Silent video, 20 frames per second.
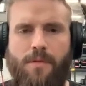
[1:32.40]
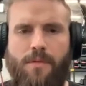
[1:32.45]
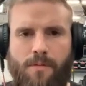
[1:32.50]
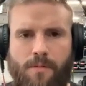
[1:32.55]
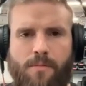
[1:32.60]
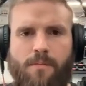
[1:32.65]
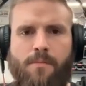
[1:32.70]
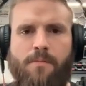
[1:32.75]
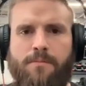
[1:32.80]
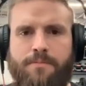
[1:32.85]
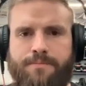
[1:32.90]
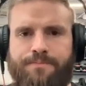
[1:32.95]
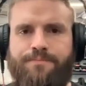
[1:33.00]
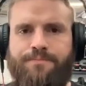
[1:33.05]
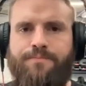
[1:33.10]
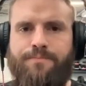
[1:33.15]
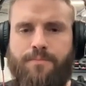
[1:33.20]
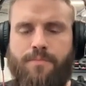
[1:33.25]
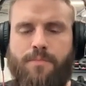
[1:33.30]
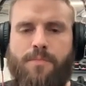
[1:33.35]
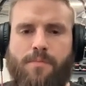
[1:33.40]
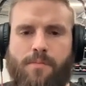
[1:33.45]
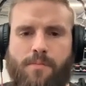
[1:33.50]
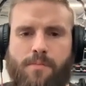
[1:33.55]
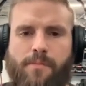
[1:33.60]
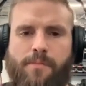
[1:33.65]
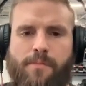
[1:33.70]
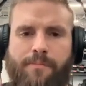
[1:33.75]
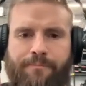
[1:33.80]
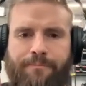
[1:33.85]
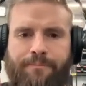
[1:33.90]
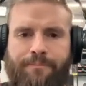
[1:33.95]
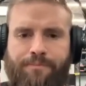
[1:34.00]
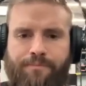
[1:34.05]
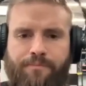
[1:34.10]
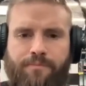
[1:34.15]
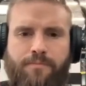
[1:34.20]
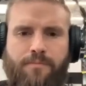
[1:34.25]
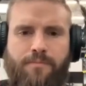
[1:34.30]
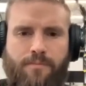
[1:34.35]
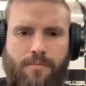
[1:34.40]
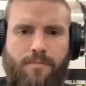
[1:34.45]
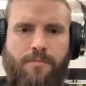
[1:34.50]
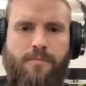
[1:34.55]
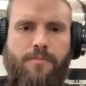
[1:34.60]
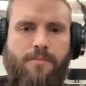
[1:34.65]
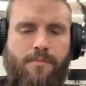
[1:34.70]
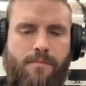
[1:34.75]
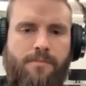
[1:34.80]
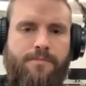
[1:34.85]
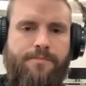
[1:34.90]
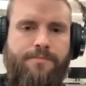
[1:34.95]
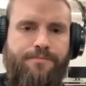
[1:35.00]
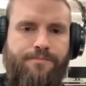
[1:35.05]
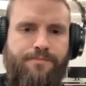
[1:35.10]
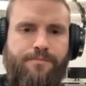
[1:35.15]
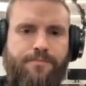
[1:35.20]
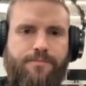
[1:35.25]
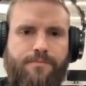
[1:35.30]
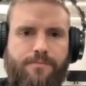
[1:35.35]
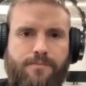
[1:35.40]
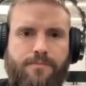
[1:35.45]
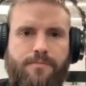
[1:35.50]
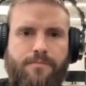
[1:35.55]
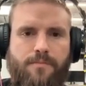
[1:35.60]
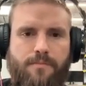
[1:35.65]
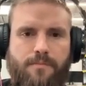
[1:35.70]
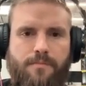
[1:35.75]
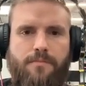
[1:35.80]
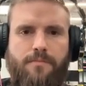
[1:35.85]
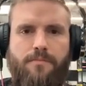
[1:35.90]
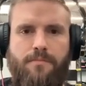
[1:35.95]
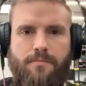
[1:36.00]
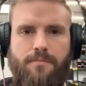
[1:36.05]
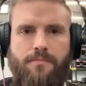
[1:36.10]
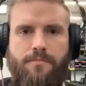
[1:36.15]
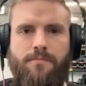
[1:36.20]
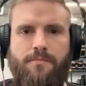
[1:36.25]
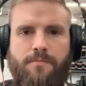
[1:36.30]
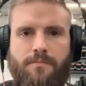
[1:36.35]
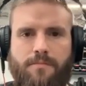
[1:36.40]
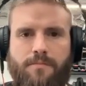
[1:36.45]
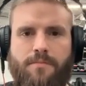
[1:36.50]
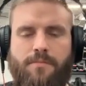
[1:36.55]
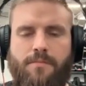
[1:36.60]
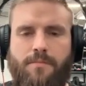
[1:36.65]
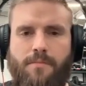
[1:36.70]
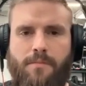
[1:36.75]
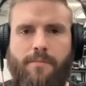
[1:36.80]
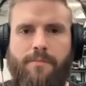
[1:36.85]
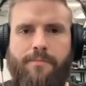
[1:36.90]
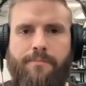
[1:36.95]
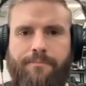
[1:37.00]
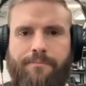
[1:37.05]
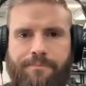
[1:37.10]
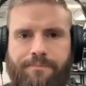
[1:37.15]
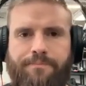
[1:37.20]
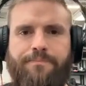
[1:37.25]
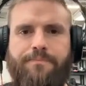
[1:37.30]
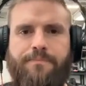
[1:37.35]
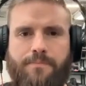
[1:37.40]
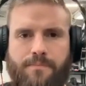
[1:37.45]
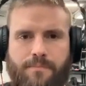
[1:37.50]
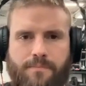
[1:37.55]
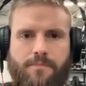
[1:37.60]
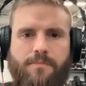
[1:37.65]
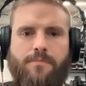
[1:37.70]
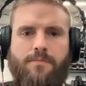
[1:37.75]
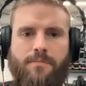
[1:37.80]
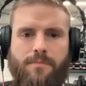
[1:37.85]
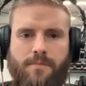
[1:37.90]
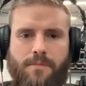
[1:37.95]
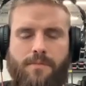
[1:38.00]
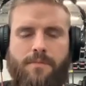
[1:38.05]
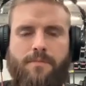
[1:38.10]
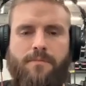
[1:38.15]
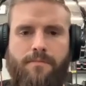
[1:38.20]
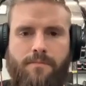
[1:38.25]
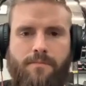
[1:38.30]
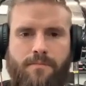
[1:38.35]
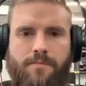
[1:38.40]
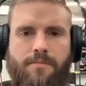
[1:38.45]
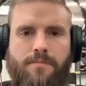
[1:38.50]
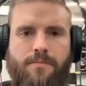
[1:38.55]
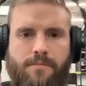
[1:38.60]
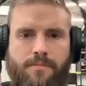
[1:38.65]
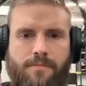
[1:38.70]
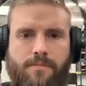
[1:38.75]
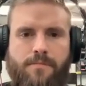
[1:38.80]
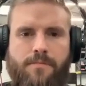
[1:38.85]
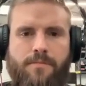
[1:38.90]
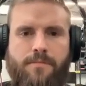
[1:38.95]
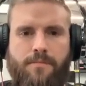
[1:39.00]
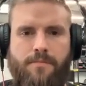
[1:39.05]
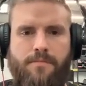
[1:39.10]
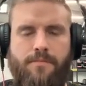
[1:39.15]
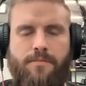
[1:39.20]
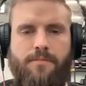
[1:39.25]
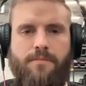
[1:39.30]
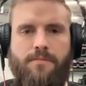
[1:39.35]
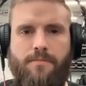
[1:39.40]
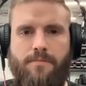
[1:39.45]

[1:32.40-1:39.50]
This person isn't speaking.